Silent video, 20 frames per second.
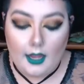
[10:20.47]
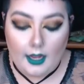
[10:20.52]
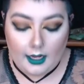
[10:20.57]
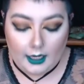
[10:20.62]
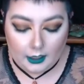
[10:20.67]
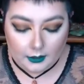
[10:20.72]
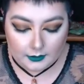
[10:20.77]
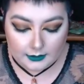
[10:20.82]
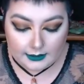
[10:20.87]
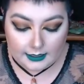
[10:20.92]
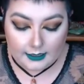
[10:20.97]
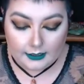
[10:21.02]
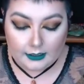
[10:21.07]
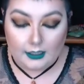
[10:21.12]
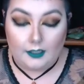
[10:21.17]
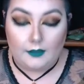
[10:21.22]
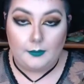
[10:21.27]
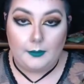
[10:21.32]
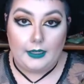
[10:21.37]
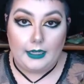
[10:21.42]
I will take
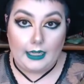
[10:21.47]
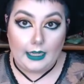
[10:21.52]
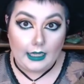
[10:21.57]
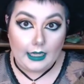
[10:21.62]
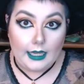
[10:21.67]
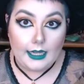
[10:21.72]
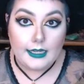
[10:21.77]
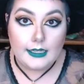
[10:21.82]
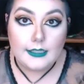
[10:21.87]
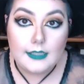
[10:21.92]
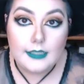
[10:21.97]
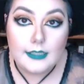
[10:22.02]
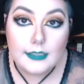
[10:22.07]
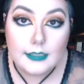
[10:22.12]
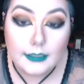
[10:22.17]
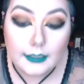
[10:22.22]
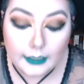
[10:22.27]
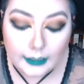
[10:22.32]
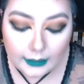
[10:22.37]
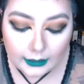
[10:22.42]
off my glasses
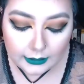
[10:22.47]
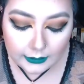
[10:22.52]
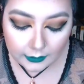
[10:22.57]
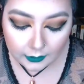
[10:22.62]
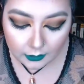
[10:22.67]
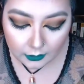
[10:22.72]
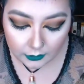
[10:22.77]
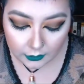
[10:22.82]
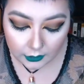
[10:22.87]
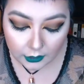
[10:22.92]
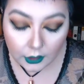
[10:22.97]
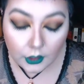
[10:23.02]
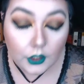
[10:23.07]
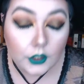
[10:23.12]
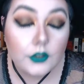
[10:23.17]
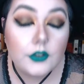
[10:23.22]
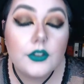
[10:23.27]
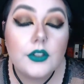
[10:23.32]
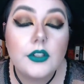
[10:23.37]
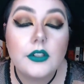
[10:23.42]
and get a little
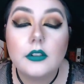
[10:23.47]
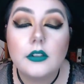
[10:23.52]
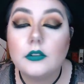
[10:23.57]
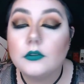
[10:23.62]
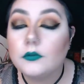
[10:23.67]
close.